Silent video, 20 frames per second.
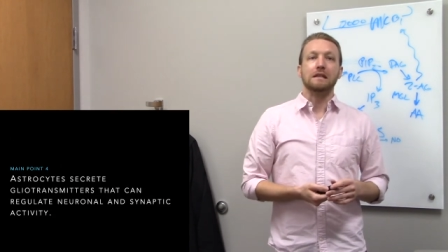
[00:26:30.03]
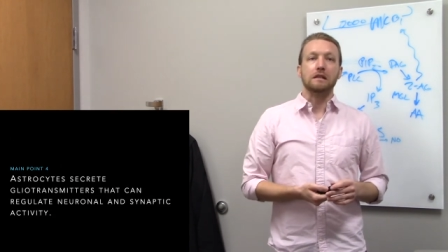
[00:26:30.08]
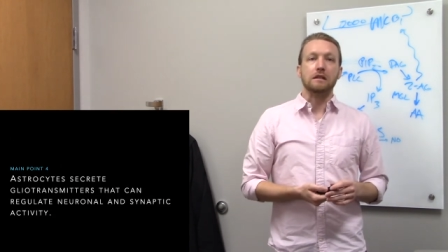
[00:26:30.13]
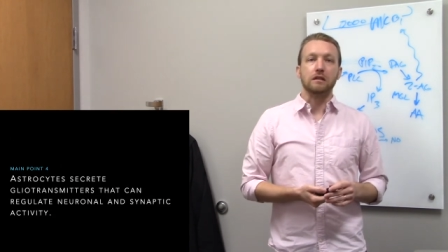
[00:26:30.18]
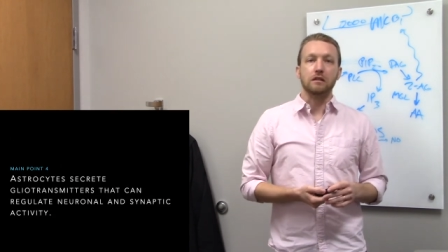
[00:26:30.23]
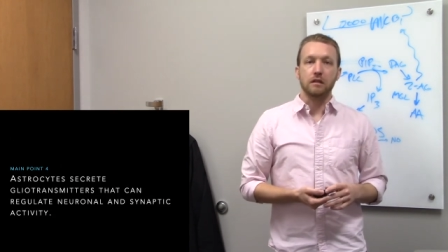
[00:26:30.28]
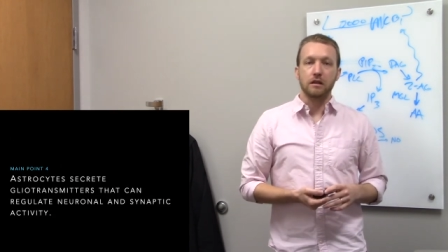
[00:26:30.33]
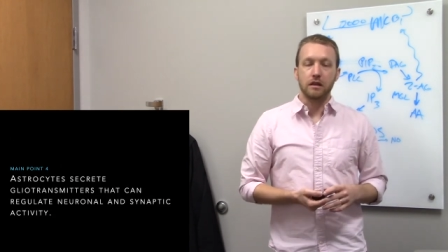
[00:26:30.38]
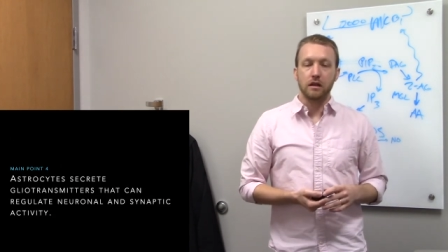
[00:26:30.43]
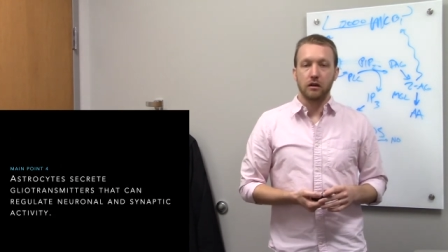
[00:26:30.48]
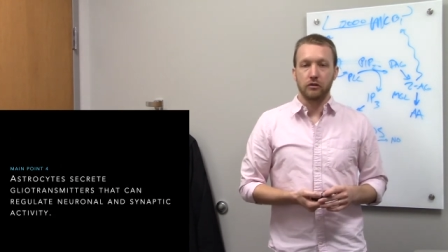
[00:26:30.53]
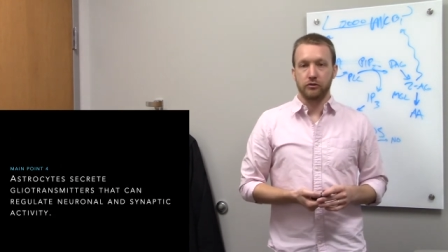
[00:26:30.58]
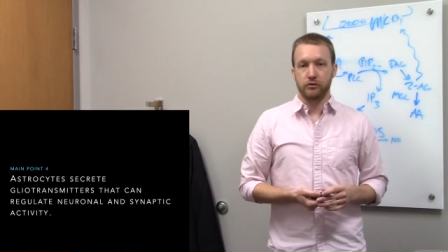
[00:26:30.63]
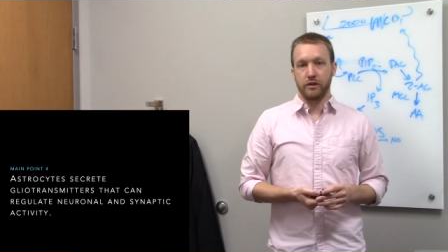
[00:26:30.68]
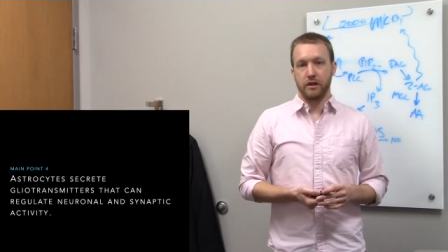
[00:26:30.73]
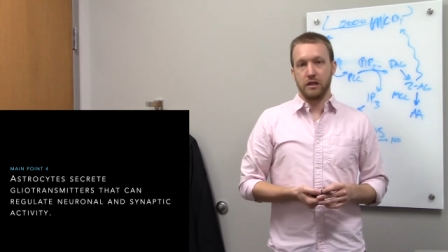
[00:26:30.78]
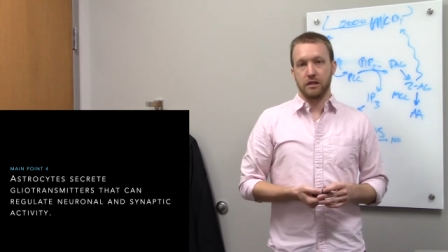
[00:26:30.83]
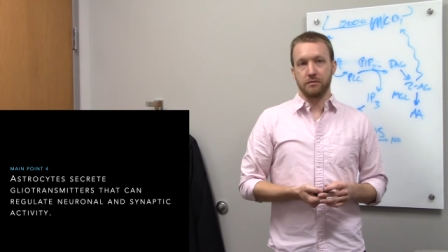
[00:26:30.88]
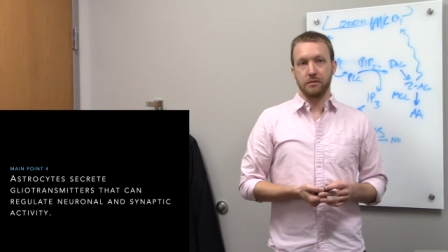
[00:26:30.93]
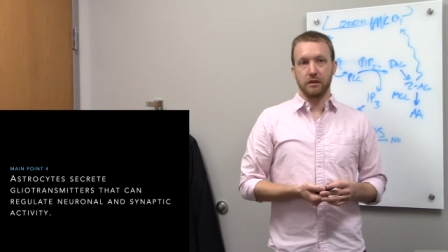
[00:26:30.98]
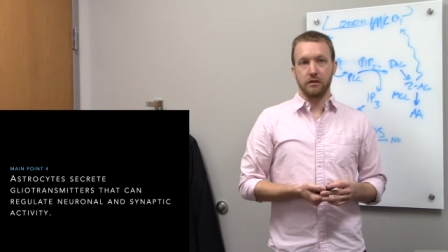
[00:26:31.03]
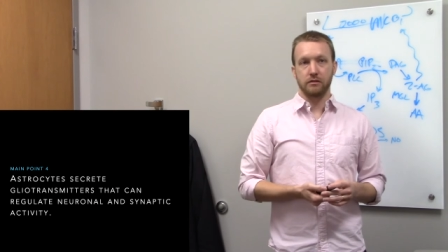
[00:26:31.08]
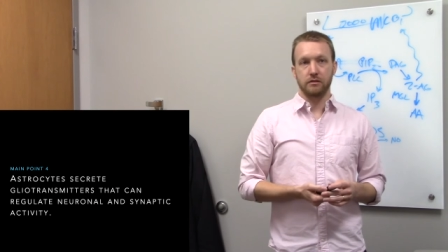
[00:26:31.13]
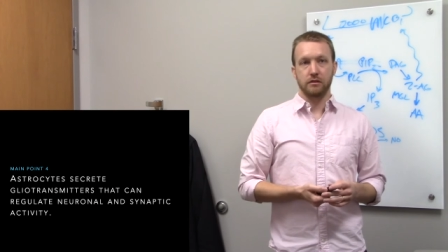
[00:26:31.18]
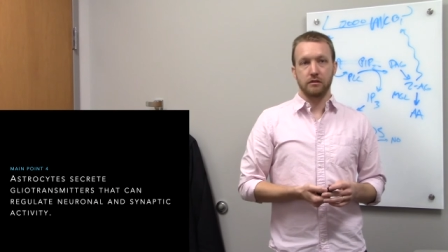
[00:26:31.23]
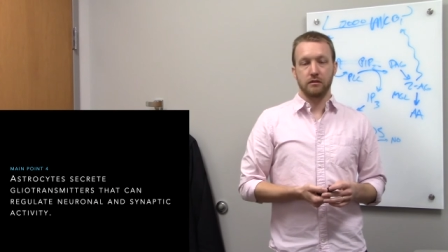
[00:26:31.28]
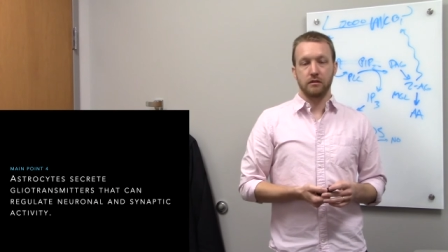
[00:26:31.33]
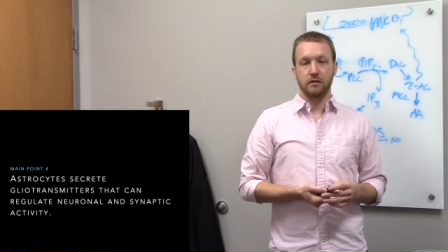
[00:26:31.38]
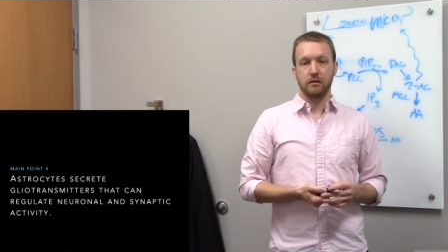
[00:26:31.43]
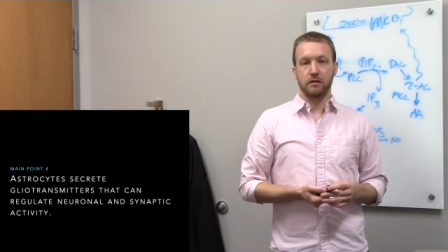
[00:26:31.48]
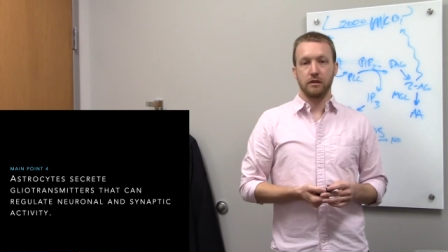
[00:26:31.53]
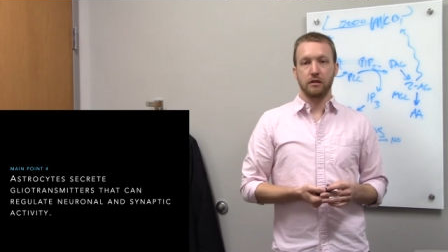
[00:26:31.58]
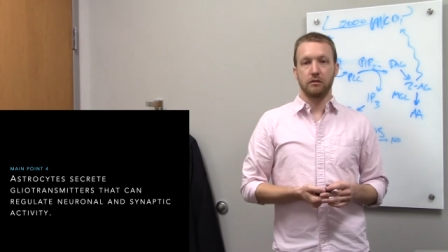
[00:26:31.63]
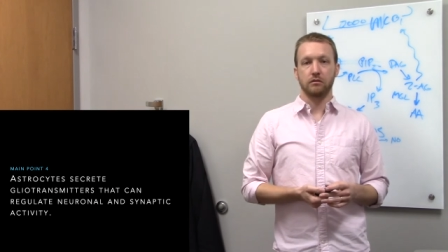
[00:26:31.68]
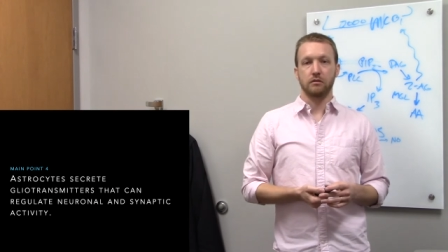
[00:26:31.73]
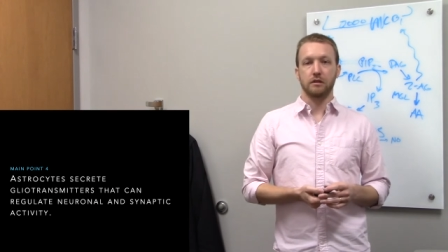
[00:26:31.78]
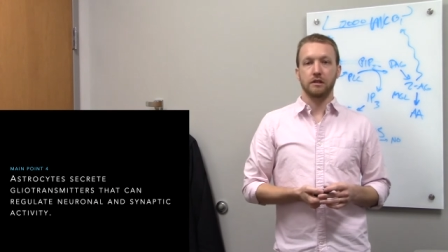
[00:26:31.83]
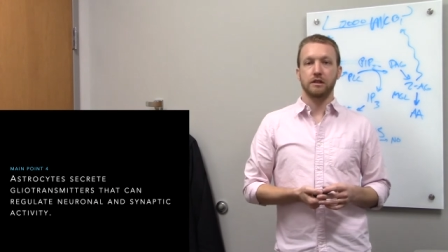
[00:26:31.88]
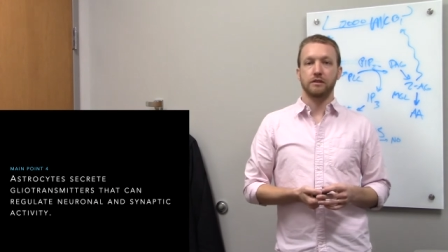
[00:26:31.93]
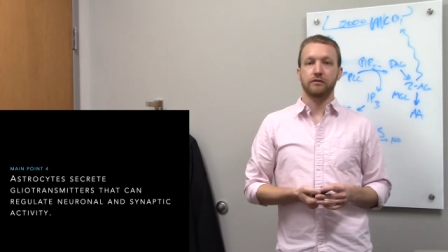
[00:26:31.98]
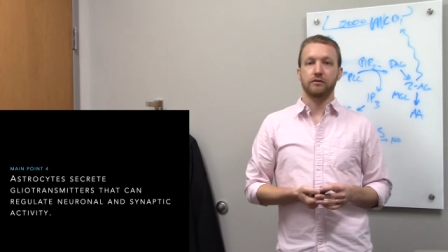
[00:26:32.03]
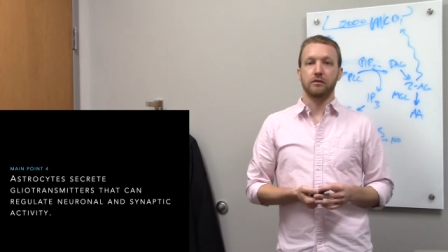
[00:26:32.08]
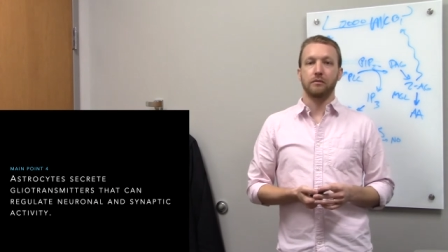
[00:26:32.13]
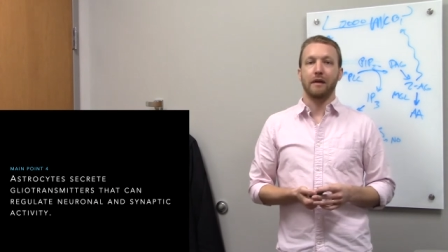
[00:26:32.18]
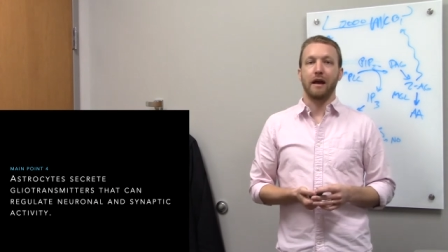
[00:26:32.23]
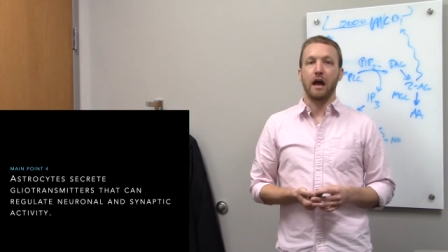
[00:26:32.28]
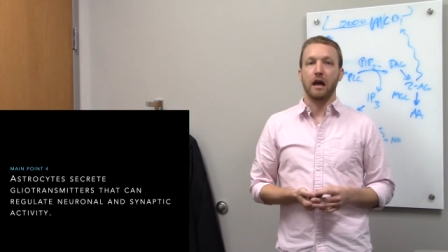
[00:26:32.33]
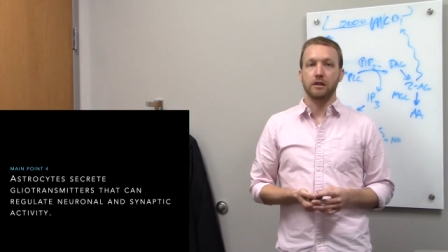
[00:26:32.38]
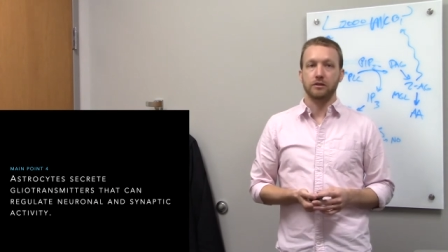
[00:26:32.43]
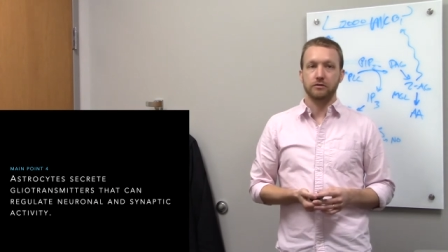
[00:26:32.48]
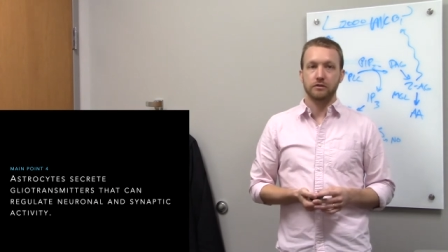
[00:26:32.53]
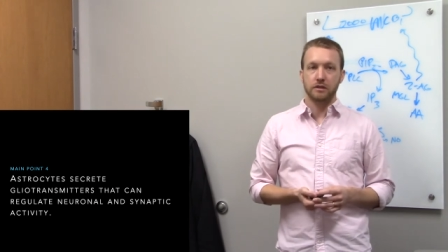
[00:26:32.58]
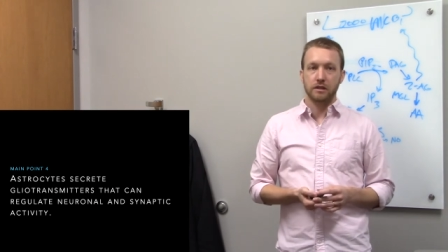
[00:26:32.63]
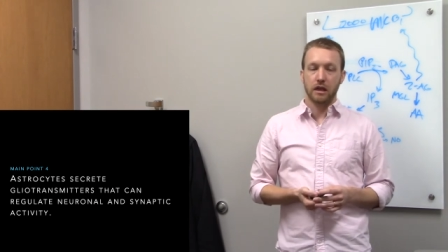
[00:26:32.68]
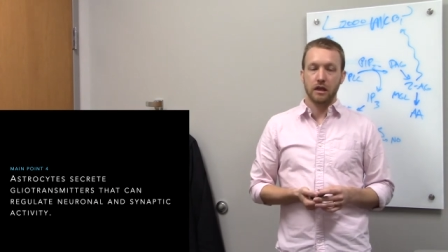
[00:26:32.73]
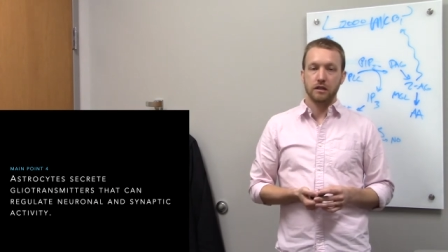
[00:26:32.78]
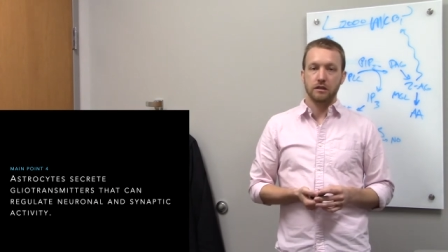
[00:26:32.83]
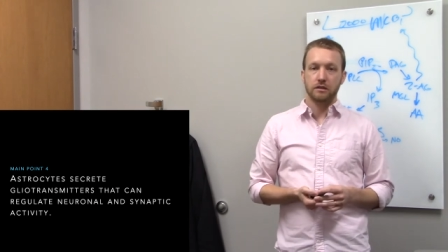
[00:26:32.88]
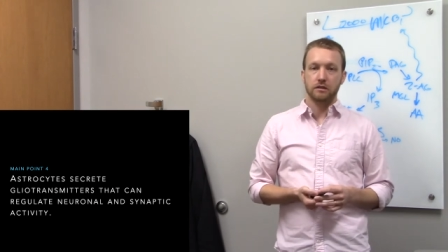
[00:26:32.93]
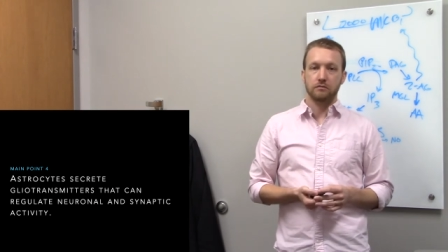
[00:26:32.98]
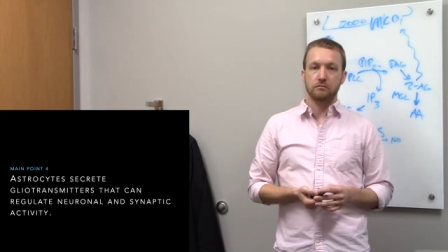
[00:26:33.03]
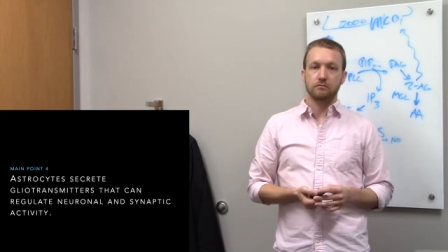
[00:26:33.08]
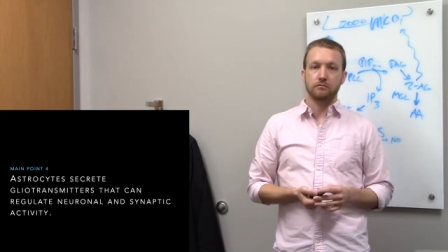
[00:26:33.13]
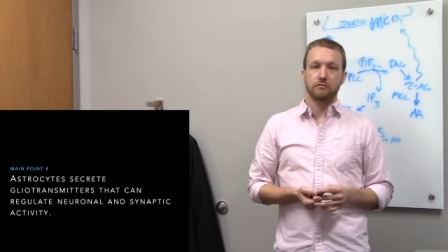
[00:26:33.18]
gliotransmitters that are released from astrocytes